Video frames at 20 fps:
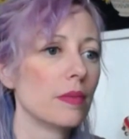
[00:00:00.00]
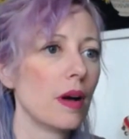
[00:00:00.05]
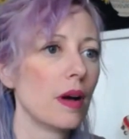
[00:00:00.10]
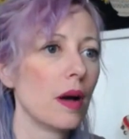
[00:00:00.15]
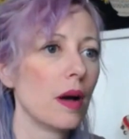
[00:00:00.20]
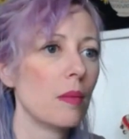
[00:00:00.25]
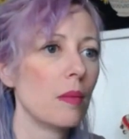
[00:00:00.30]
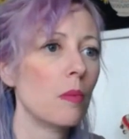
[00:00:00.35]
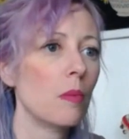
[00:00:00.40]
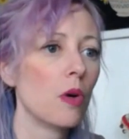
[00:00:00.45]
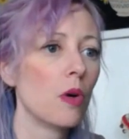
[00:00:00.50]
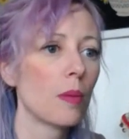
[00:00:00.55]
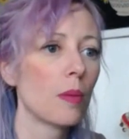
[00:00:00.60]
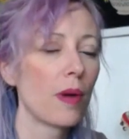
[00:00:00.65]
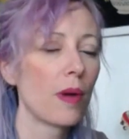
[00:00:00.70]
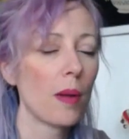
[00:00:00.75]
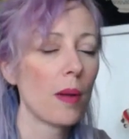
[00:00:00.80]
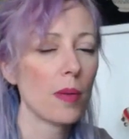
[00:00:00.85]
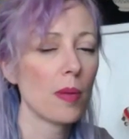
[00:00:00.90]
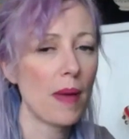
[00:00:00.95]
more
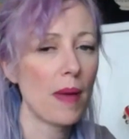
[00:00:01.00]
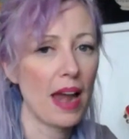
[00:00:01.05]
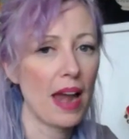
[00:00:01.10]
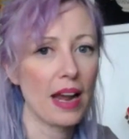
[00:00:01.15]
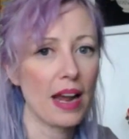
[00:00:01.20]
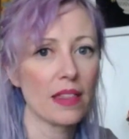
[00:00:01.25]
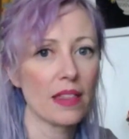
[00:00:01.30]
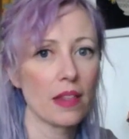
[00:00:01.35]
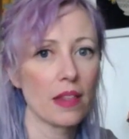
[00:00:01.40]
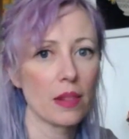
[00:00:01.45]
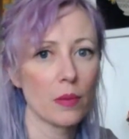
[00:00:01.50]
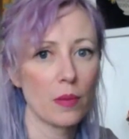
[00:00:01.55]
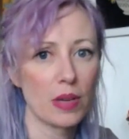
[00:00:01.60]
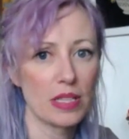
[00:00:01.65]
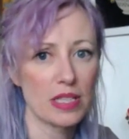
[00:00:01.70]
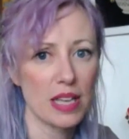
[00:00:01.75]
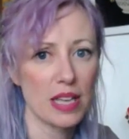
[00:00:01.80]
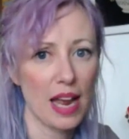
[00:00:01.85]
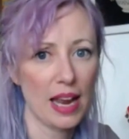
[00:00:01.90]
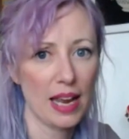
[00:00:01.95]
problematic than the ones
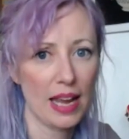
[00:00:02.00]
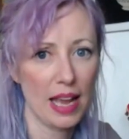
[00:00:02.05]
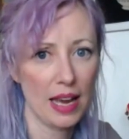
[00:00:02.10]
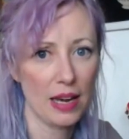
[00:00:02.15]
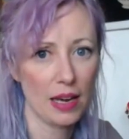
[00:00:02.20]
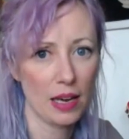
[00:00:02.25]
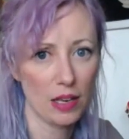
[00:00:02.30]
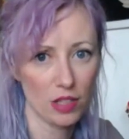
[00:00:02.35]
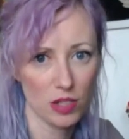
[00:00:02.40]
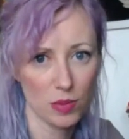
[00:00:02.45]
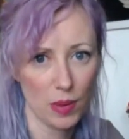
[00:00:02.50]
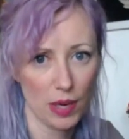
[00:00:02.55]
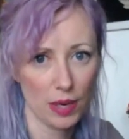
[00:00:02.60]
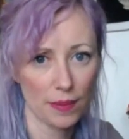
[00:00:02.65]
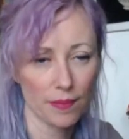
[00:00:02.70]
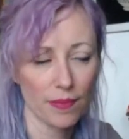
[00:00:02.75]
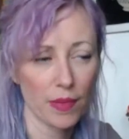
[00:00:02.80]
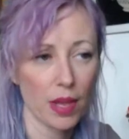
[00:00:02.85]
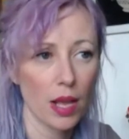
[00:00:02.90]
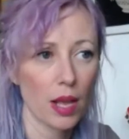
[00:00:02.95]
that I get elsewhere.
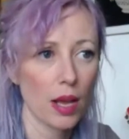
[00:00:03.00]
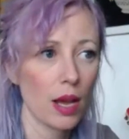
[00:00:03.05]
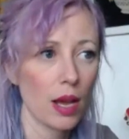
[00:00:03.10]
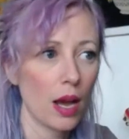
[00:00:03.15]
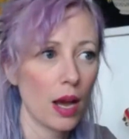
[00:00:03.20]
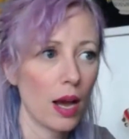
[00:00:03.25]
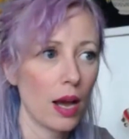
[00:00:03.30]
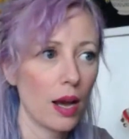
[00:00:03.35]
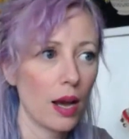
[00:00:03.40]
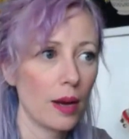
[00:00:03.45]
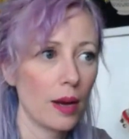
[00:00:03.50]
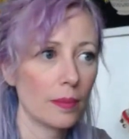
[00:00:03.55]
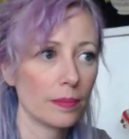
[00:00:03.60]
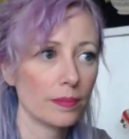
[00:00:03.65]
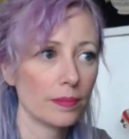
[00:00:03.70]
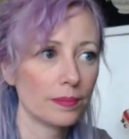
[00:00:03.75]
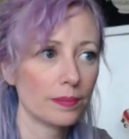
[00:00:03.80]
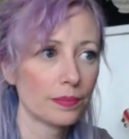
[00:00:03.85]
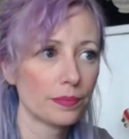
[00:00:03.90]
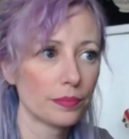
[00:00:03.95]

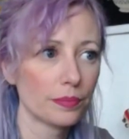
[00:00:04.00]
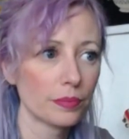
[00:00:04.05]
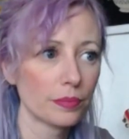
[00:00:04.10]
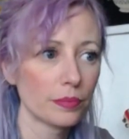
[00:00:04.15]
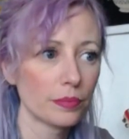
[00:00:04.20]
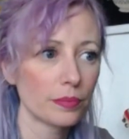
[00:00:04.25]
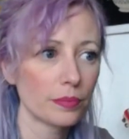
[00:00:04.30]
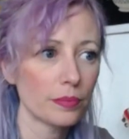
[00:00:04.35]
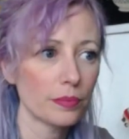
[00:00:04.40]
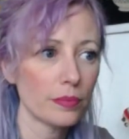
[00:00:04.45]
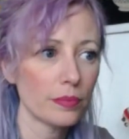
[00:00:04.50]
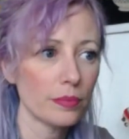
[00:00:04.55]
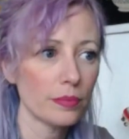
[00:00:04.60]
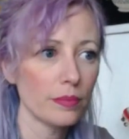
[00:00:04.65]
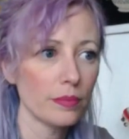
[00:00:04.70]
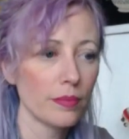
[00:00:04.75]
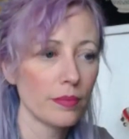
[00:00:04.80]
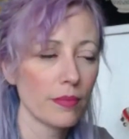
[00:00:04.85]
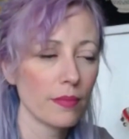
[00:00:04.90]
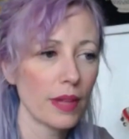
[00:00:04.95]
And
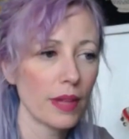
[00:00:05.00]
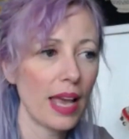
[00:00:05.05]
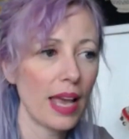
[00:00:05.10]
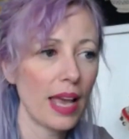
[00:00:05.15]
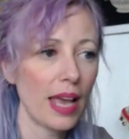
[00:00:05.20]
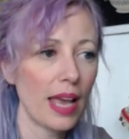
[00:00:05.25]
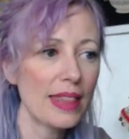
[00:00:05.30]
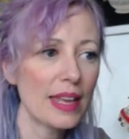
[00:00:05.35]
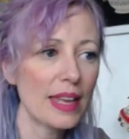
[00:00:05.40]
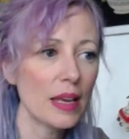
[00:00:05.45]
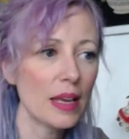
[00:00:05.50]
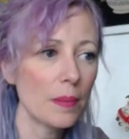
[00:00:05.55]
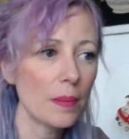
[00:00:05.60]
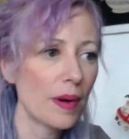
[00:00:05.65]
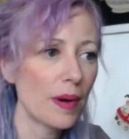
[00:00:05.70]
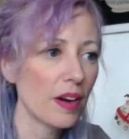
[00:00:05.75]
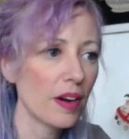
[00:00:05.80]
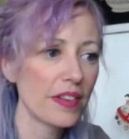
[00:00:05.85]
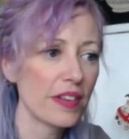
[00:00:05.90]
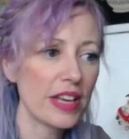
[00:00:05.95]
I
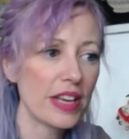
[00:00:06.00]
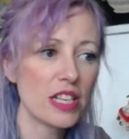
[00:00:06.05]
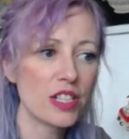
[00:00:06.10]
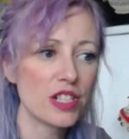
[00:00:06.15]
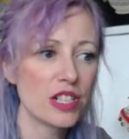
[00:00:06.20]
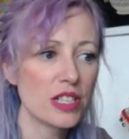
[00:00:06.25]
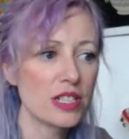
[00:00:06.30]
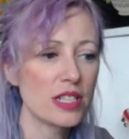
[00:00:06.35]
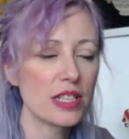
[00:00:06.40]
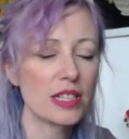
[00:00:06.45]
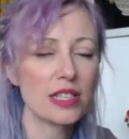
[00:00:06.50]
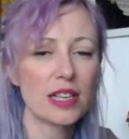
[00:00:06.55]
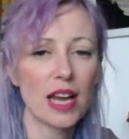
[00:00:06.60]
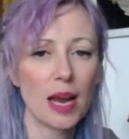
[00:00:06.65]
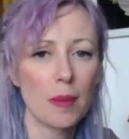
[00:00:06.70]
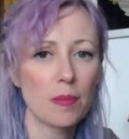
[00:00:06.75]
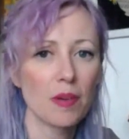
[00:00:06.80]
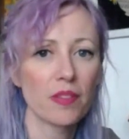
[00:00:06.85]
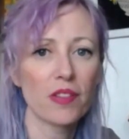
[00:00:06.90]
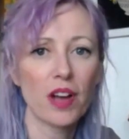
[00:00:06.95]
think part of it is just the
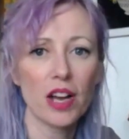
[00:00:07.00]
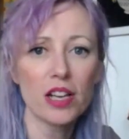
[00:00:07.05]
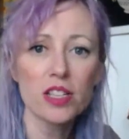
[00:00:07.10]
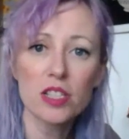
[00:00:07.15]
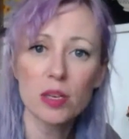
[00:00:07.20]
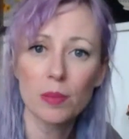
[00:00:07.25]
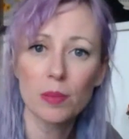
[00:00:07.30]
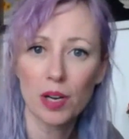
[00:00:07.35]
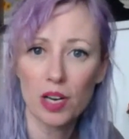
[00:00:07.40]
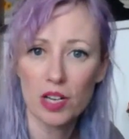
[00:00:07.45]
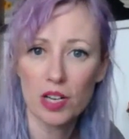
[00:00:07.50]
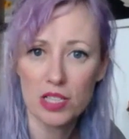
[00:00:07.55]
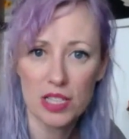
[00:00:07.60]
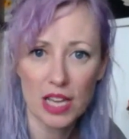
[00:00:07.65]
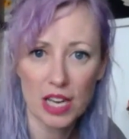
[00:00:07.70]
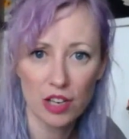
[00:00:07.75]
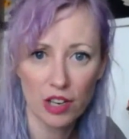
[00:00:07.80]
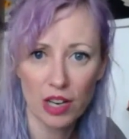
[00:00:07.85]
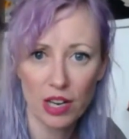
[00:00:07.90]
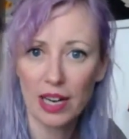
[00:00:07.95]
type of customers
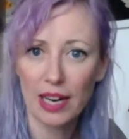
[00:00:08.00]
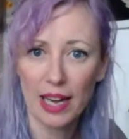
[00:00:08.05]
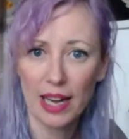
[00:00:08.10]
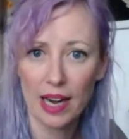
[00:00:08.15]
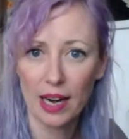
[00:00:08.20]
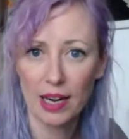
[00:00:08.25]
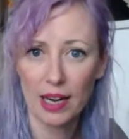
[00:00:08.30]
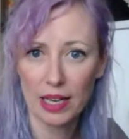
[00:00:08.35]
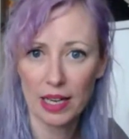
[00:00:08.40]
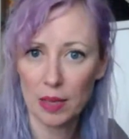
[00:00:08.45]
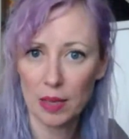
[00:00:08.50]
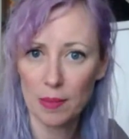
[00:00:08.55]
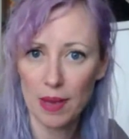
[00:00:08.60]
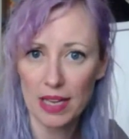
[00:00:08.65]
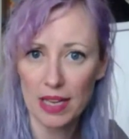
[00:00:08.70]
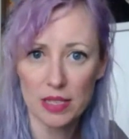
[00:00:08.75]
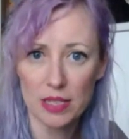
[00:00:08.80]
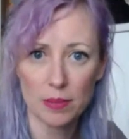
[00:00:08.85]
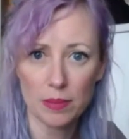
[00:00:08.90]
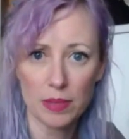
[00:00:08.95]
that you're going to get on
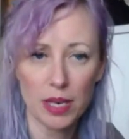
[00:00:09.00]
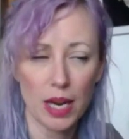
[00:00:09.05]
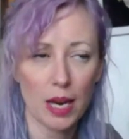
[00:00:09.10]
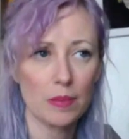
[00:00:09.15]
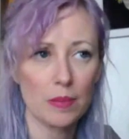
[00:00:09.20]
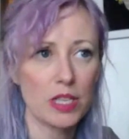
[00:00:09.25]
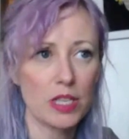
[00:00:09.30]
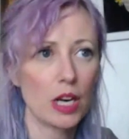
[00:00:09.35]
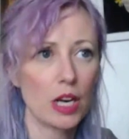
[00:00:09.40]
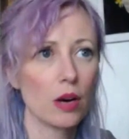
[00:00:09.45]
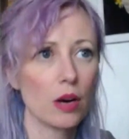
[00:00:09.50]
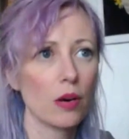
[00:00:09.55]
eBay sometimes.